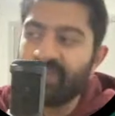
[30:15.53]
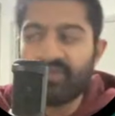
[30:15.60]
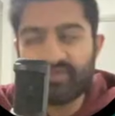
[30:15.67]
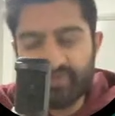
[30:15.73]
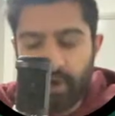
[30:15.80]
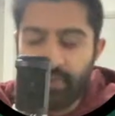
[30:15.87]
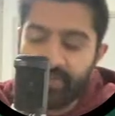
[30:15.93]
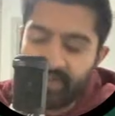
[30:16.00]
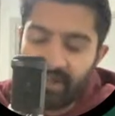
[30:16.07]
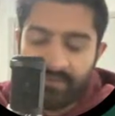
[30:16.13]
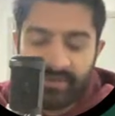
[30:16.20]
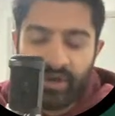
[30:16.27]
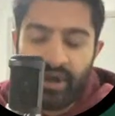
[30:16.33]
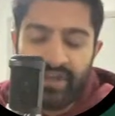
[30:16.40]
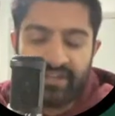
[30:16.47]
Don't think I'd
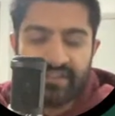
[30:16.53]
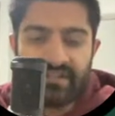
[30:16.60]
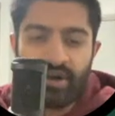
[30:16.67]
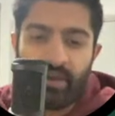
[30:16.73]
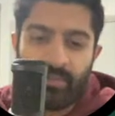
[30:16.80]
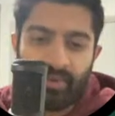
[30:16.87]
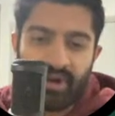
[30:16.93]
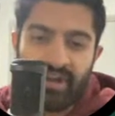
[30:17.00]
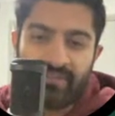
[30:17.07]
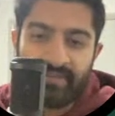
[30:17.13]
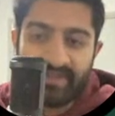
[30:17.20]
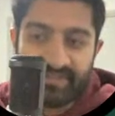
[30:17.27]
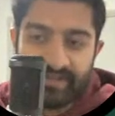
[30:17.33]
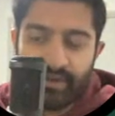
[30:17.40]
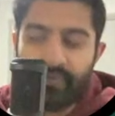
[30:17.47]
be going near Hopewadi
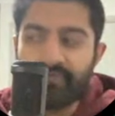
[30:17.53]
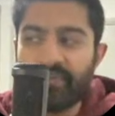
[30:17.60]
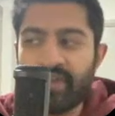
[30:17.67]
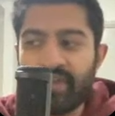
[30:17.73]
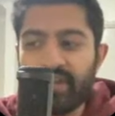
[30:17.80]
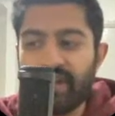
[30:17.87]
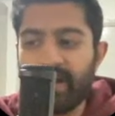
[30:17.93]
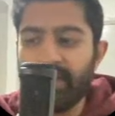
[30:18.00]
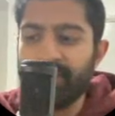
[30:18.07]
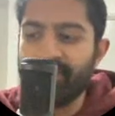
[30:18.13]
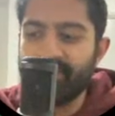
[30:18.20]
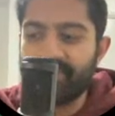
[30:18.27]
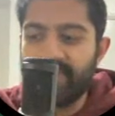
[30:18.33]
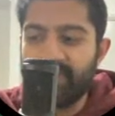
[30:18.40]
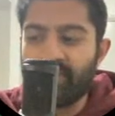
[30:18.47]
myself, and
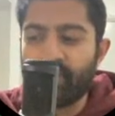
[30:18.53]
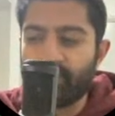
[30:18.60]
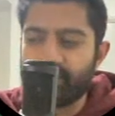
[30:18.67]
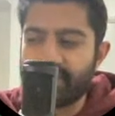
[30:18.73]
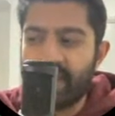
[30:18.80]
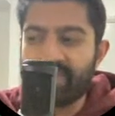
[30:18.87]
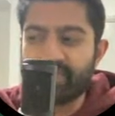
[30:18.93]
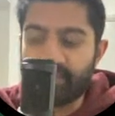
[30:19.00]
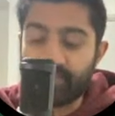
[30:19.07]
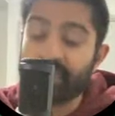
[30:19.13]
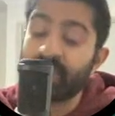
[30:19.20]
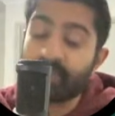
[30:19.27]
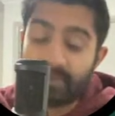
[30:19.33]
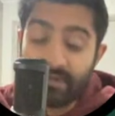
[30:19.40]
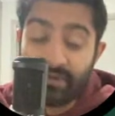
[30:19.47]
if you're chasing
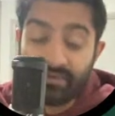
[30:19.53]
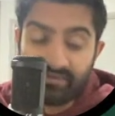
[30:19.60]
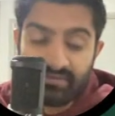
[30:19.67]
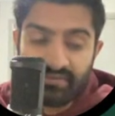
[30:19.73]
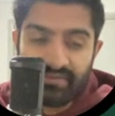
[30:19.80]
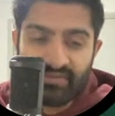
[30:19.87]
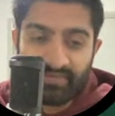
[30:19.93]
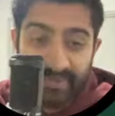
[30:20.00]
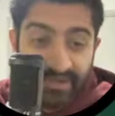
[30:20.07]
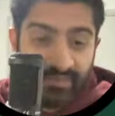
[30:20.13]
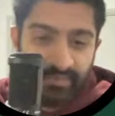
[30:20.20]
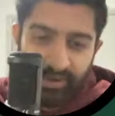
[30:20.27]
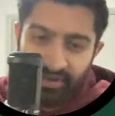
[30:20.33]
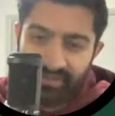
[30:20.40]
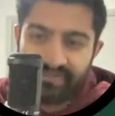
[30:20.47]
real
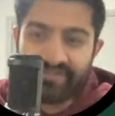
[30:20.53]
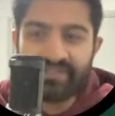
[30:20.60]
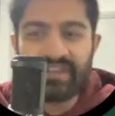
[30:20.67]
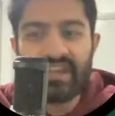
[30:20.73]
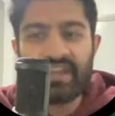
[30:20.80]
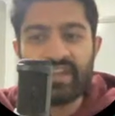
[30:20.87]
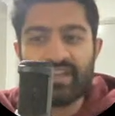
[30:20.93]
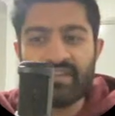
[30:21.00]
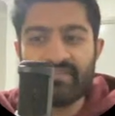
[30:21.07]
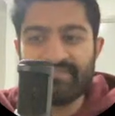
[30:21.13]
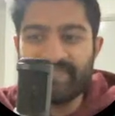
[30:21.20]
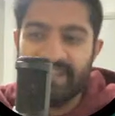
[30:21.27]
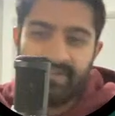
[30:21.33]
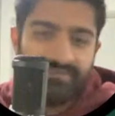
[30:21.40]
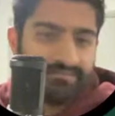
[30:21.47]
pods,
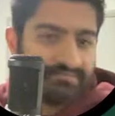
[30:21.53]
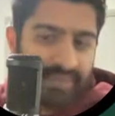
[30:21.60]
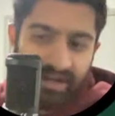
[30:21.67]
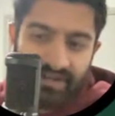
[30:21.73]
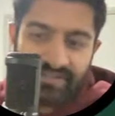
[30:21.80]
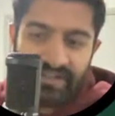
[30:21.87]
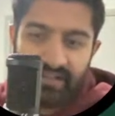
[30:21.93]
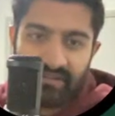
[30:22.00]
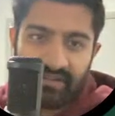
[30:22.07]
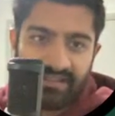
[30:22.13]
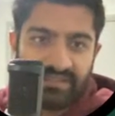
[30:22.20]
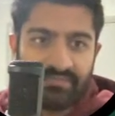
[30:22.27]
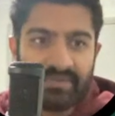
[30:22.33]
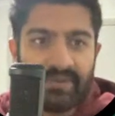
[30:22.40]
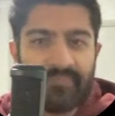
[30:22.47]
Murray
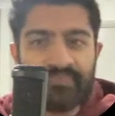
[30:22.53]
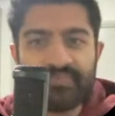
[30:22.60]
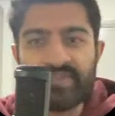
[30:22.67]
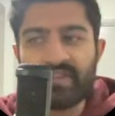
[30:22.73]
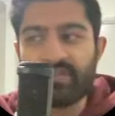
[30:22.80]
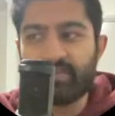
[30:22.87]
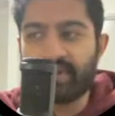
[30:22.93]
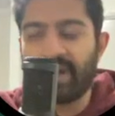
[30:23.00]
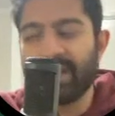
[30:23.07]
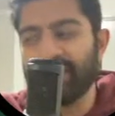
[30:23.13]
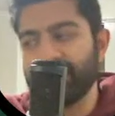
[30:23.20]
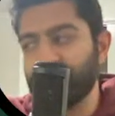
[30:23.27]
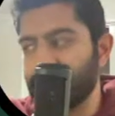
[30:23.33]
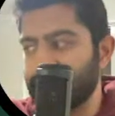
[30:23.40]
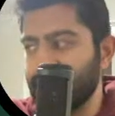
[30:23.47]
Taulagi. But we're kind
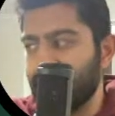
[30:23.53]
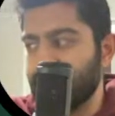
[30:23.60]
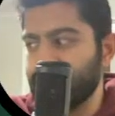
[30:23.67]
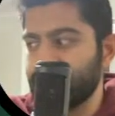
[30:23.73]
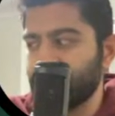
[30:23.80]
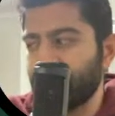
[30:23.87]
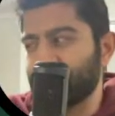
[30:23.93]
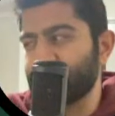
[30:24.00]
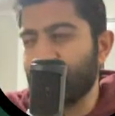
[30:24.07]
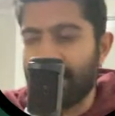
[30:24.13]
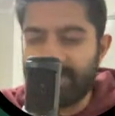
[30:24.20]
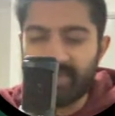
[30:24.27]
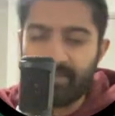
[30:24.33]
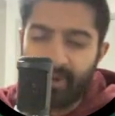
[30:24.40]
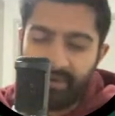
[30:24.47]
of looking at, not
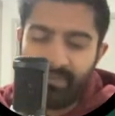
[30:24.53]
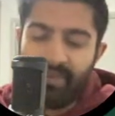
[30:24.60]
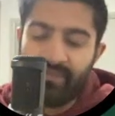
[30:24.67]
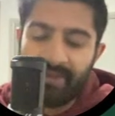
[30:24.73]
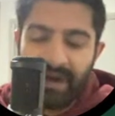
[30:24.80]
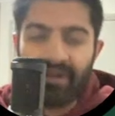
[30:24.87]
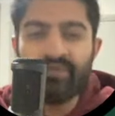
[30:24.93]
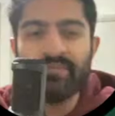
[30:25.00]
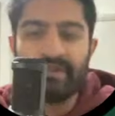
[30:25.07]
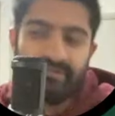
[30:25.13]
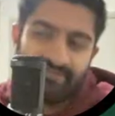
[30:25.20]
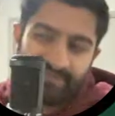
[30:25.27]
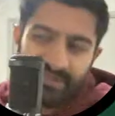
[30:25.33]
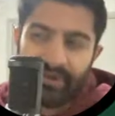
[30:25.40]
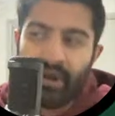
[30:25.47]
scraping the bottom of the barrel,
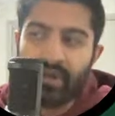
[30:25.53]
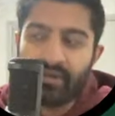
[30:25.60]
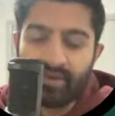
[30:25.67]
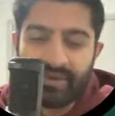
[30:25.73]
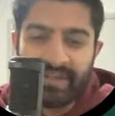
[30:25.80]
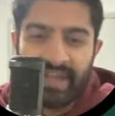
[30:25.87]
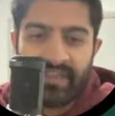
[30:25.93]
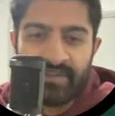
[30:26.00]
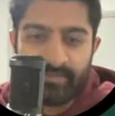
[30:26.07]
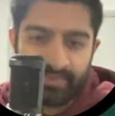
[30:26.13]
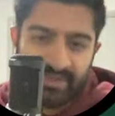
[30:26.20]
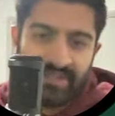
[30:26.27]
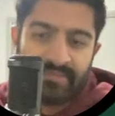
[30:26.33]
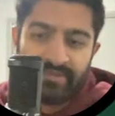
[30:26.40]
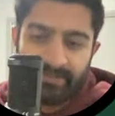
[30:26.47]
but we're not looking at the
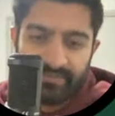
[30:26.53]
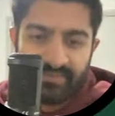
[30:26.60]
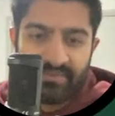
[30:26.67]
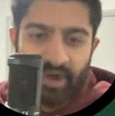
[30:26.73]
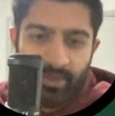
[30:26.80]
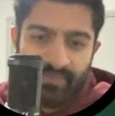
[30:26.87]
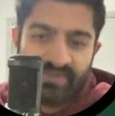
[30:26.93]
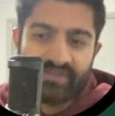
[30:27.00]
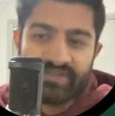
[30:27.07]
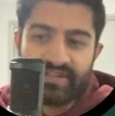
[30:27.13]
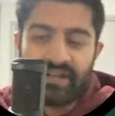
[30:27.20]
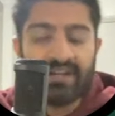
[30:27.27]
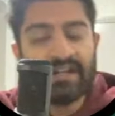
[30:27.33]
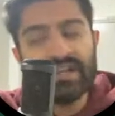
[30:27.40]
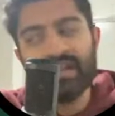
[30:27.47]
premium options
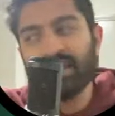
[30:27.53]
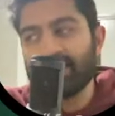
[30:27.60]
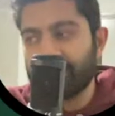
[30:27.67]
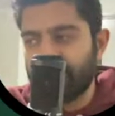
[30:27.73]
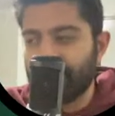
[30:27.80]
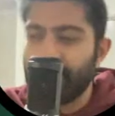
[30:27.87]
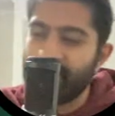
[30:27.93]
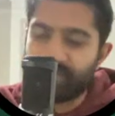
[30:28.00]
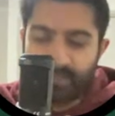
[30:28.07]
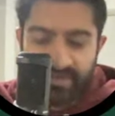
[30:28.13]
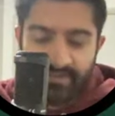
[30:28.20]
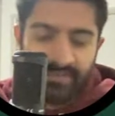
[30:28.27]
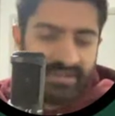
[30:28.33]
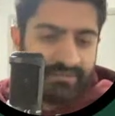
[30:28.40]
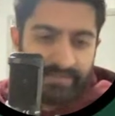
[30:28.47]
here. Carraz would
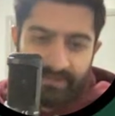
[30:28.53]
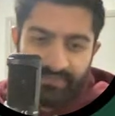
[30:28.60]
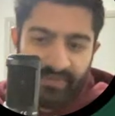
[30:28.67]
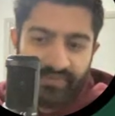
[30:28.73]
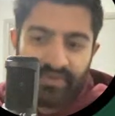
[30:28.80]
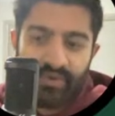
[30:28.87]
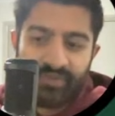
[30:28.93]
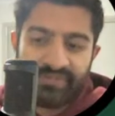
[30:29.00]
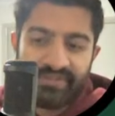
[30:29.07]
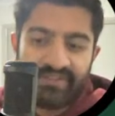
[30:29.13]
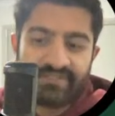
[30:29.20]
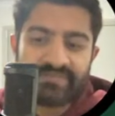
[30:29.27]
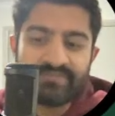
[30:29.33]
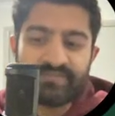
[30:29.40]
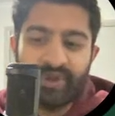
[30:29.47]
have been, but of course
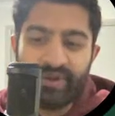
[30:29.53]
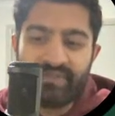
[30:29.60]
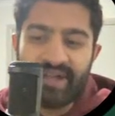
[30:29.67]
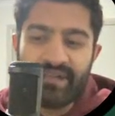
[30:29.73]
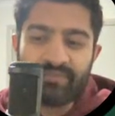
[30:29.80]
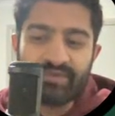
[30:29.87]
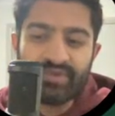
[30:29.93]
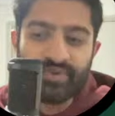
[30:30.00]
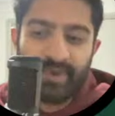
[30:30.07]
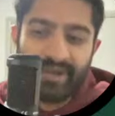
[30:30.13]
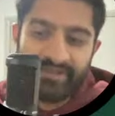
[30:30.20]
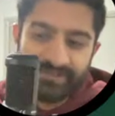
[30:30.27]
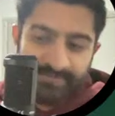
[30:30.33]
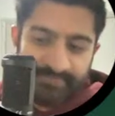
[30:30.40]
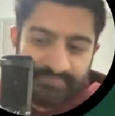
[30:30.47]
he's not available to
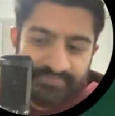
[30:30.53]
us.